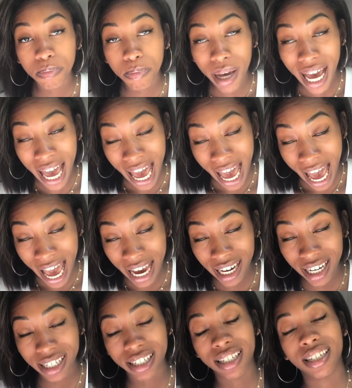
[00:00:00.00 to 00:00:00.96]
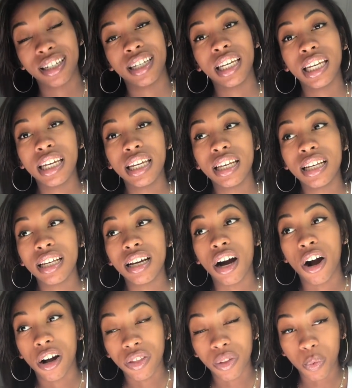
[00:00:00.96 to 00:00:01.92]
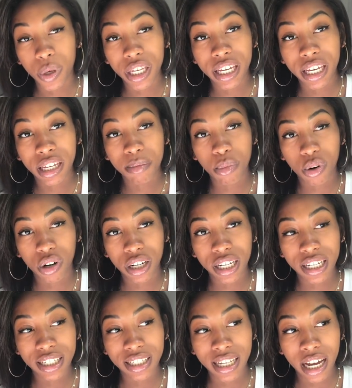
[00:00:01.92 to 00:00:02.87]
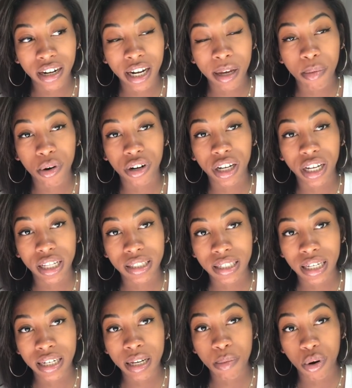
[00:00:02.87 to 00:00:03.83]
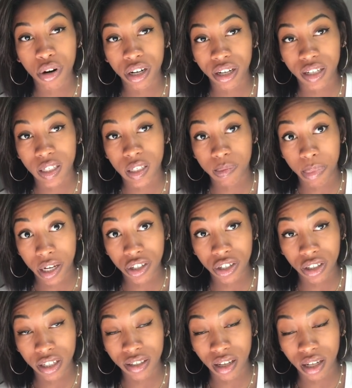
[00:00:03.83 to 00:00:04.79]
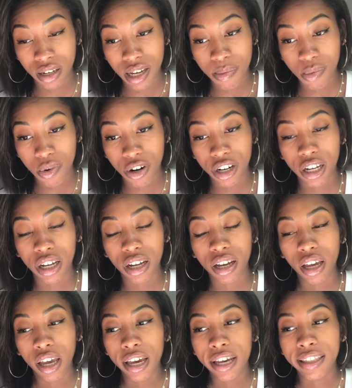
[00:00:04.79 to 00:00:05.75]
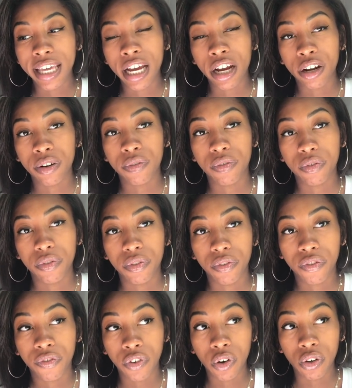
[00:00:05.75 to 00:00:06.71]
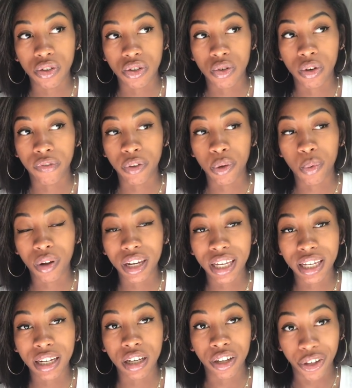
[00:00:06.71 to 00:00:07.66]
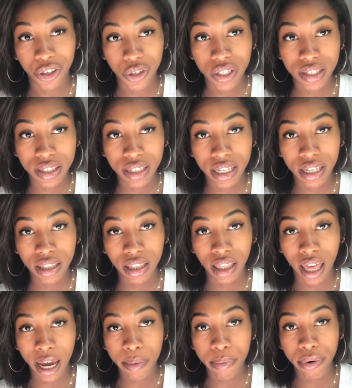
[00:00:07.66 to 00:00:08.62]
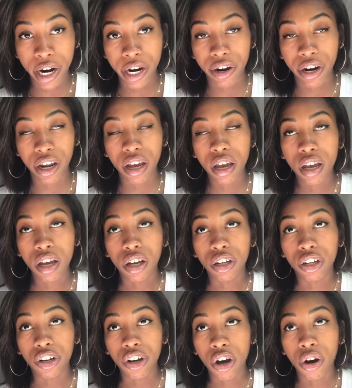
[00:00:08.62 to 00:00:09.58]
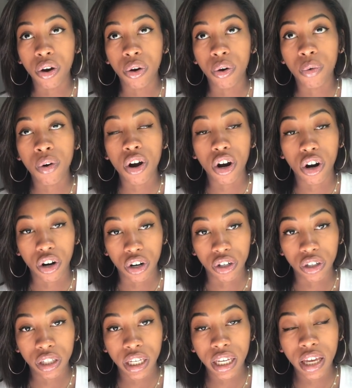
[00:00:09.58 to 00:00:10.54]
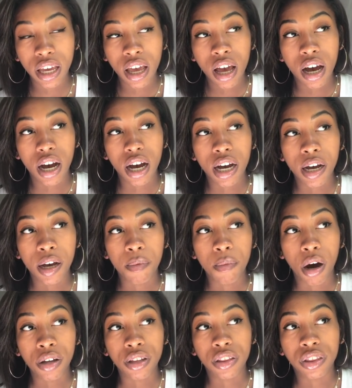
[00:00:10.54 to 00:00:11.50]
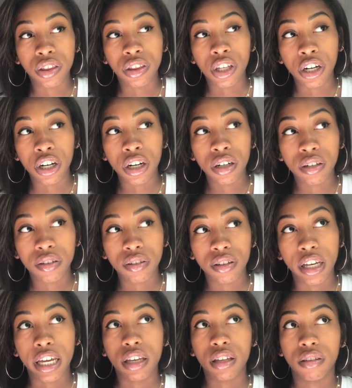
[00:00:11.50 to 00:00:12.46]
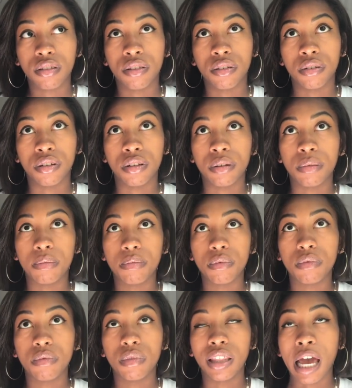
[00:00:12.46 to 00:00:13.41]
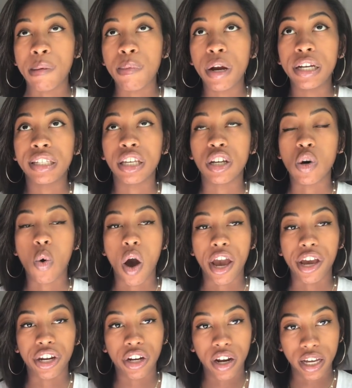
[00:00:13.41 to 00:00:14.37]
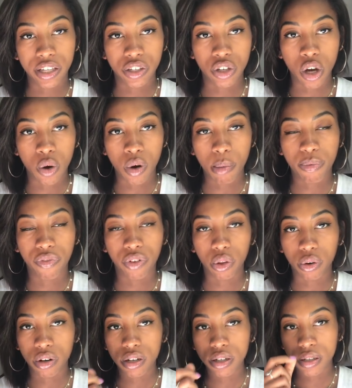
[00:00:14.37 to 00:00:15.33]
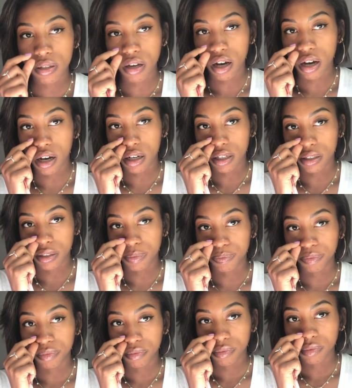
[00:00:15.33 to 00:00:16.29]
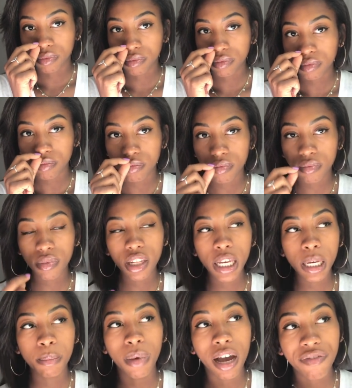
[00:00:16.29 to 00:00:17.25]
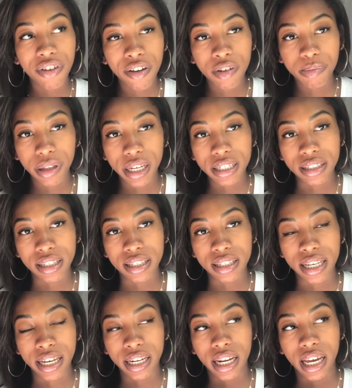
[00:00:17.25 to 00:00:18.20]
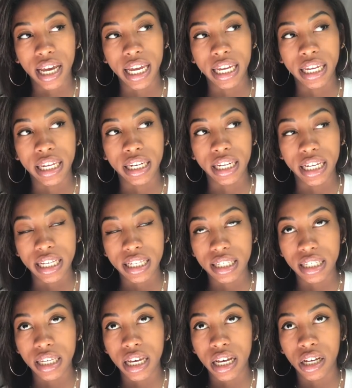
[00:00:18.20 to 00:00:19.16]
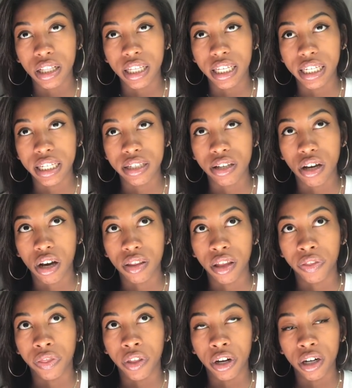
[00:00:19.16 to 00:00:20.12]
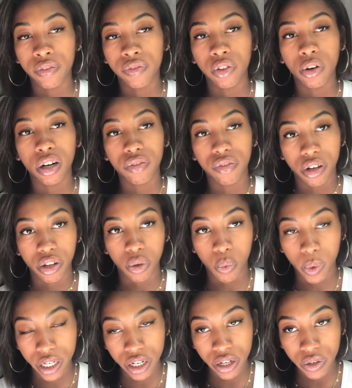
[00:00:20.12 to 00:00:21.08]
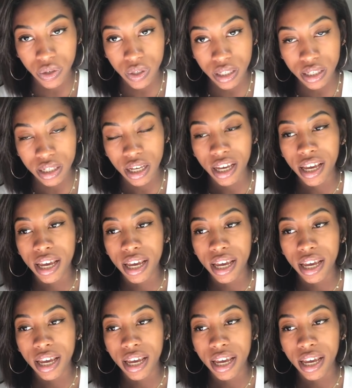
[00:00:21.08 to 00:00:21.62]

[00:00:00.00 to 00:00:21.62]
packed on the weekend morning, Saturday morning, and Sunday morning, especially Sunday morning, they're full. So if you want to get a good seat in the library, go early. Um, on the third, like the libraries get quieter as you go up floors. Um, my favorite place to sit in ECL is on the third floor in front of the windows.